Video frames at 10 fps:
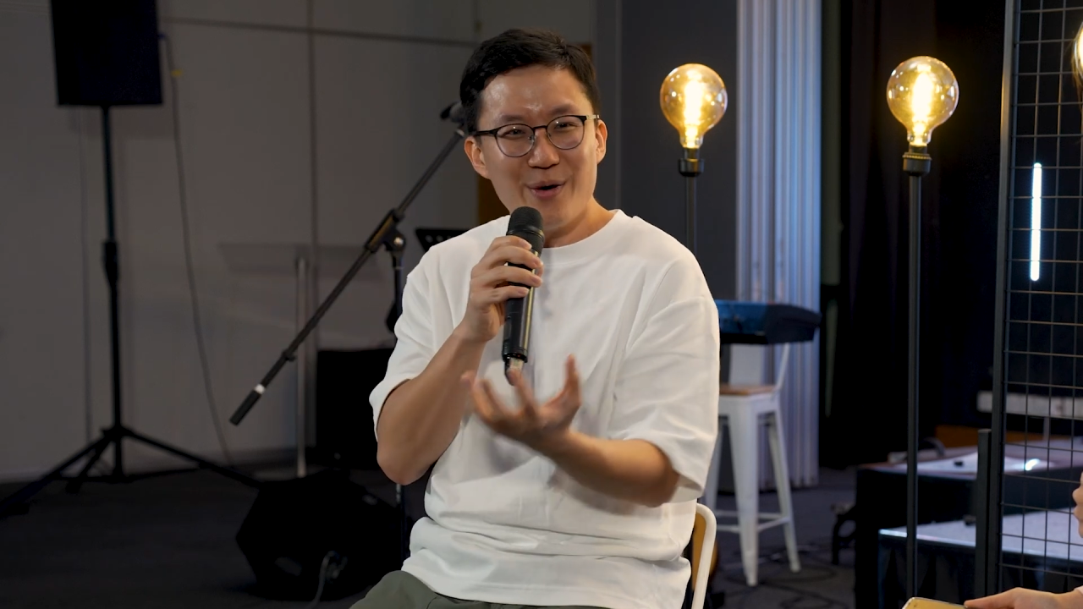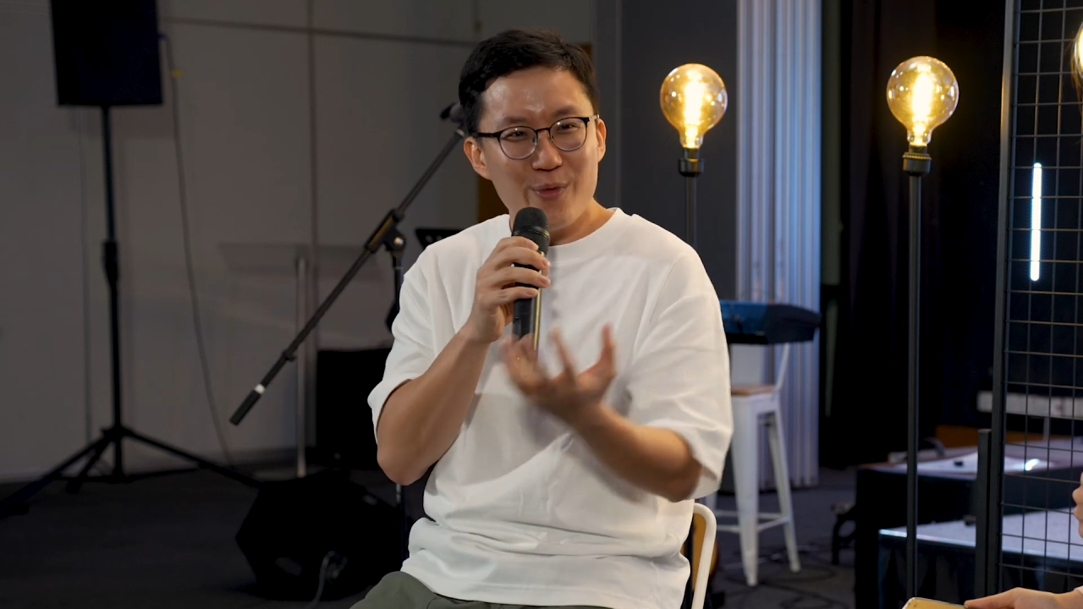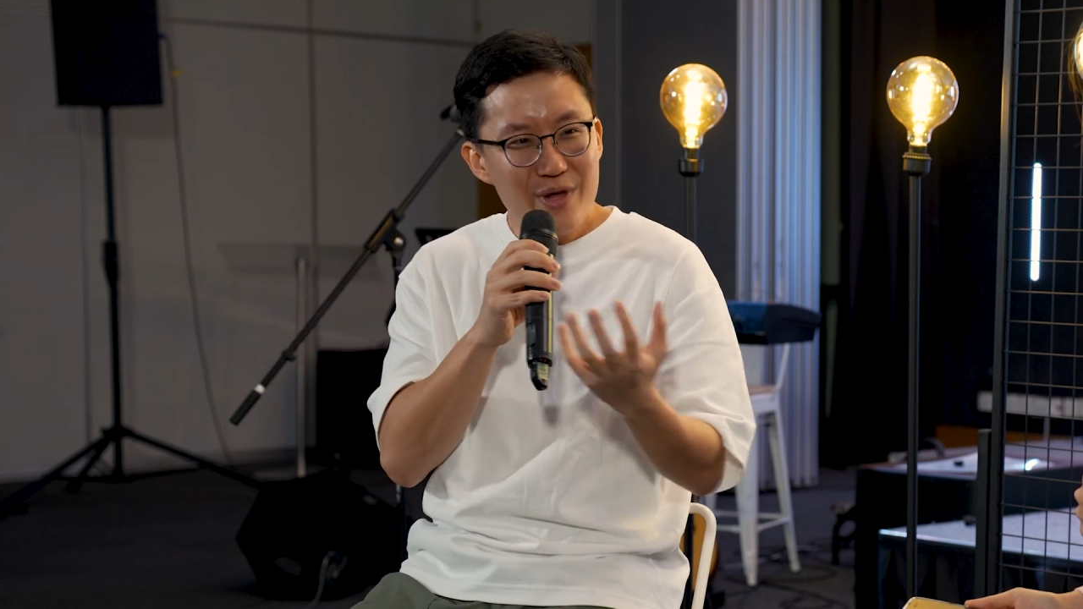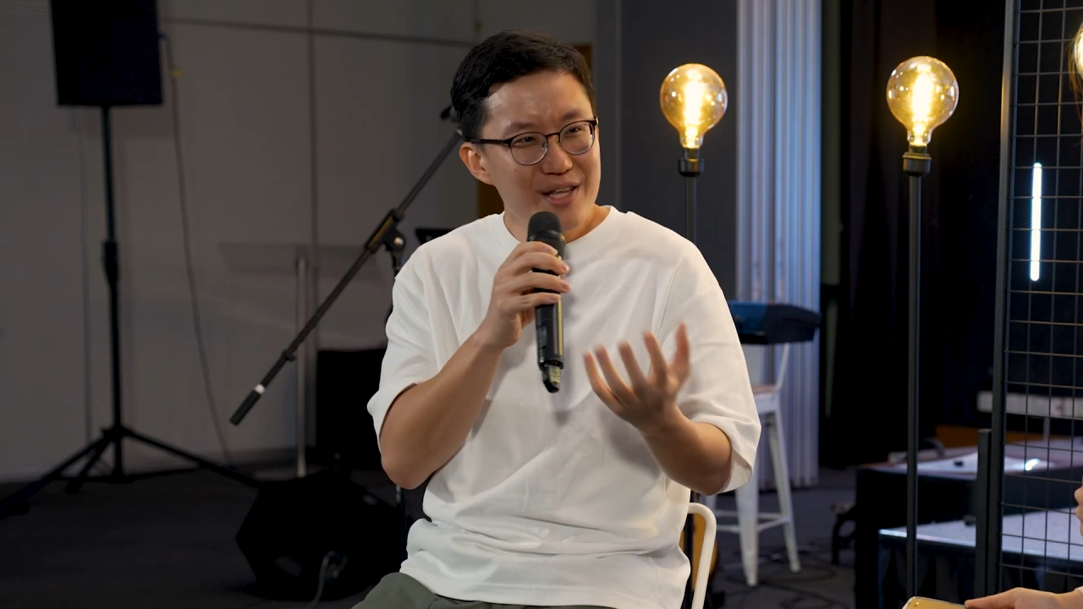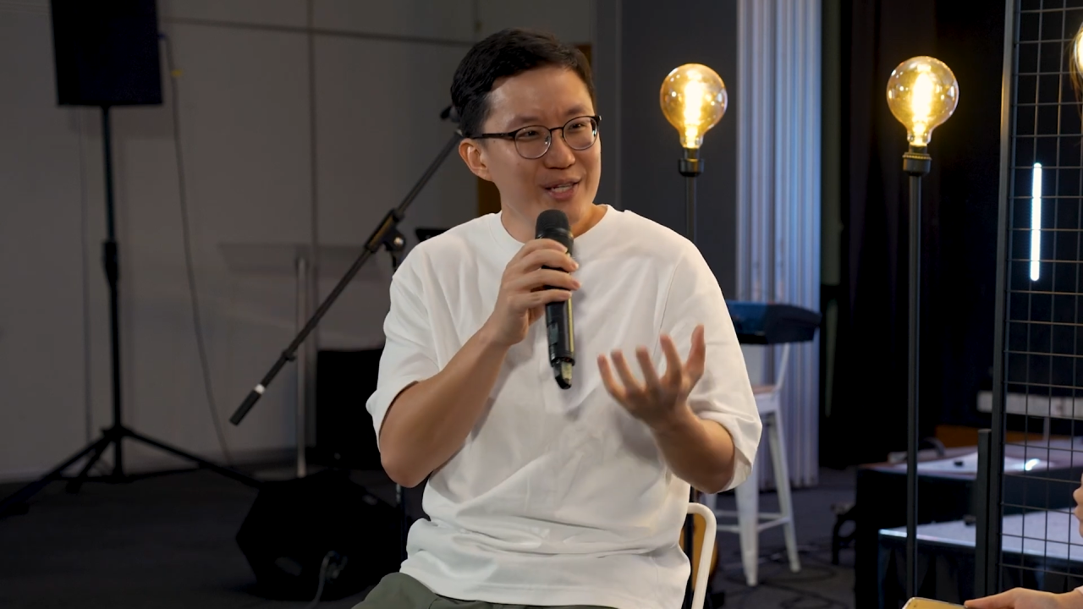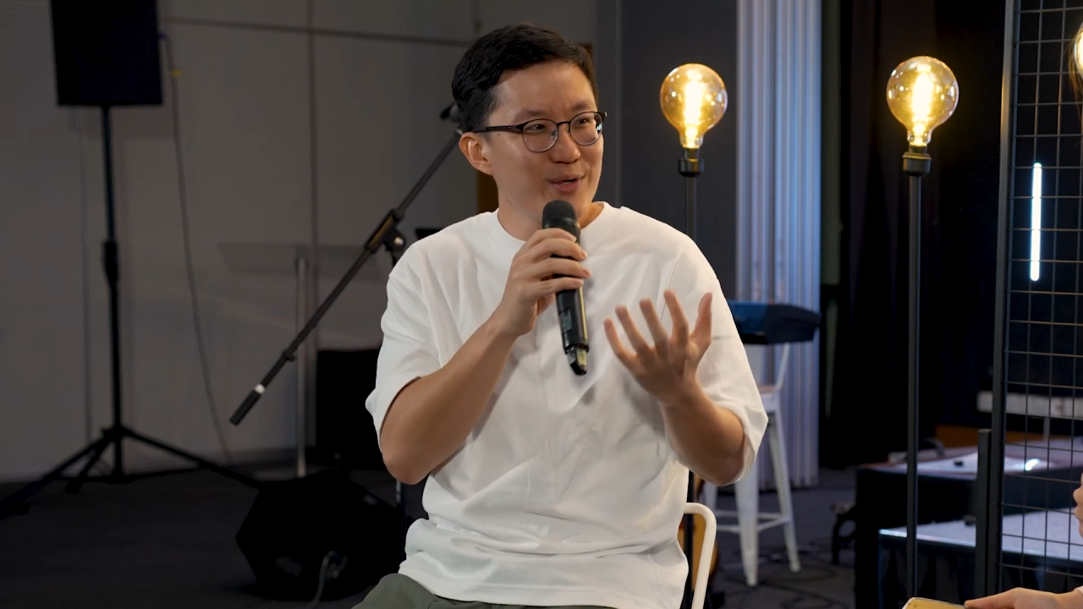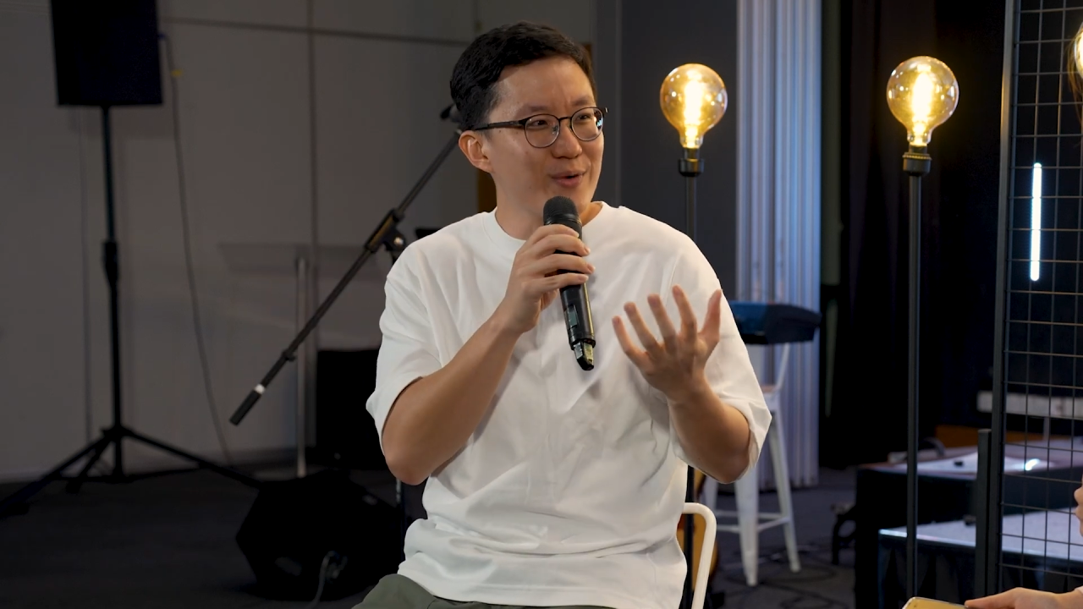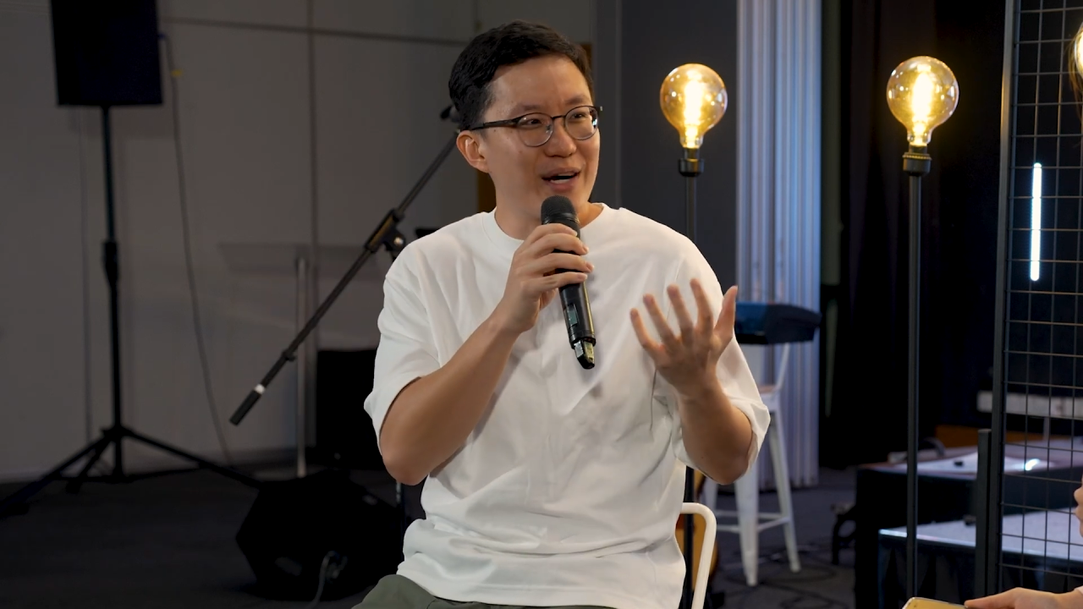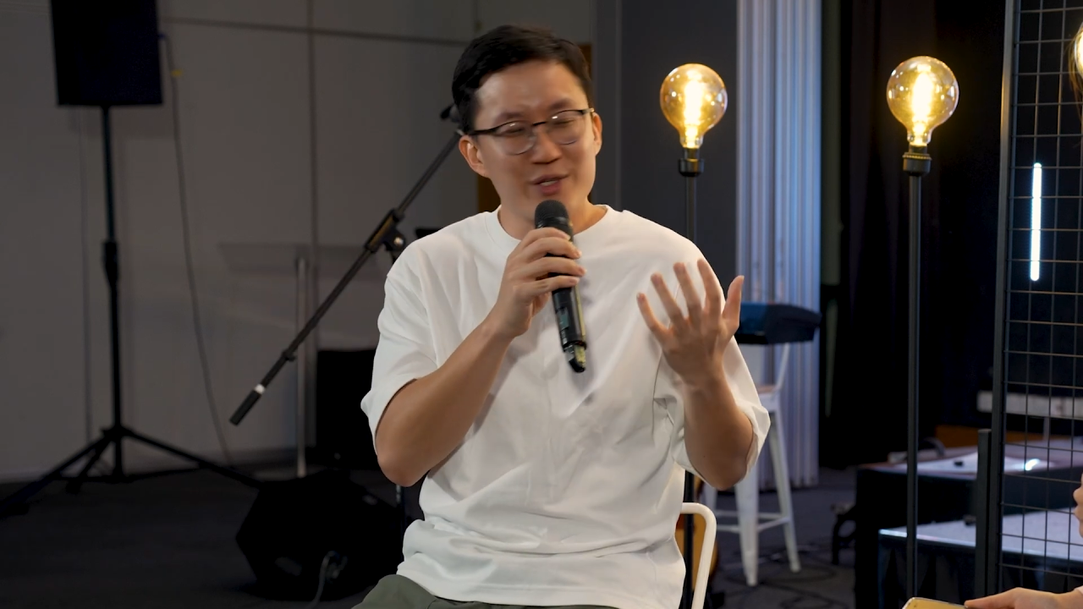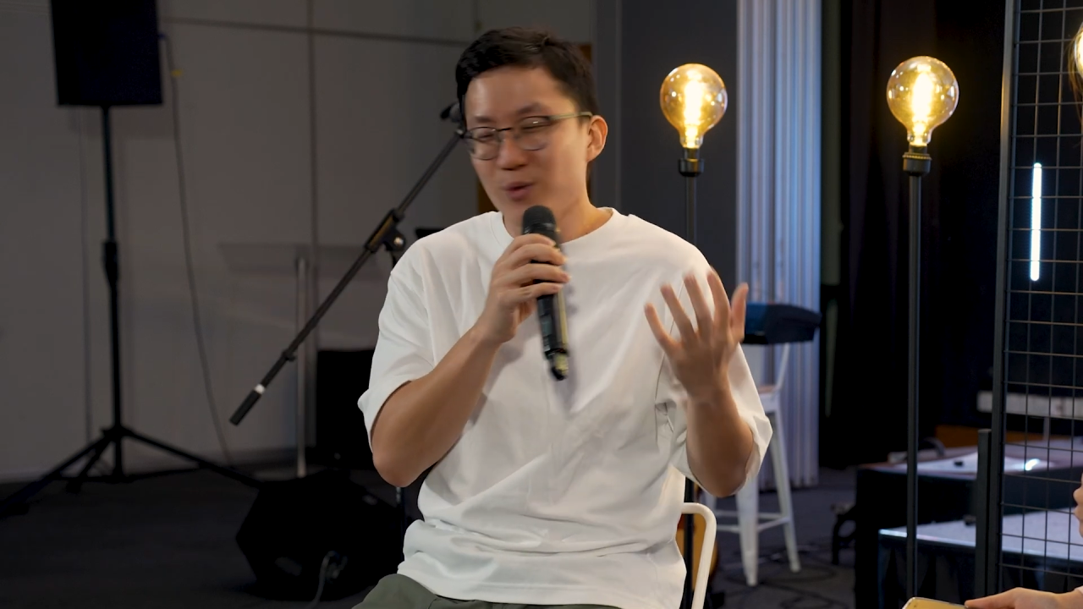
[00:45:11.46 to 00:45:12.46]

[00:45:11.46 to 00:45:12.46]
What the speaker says: we too are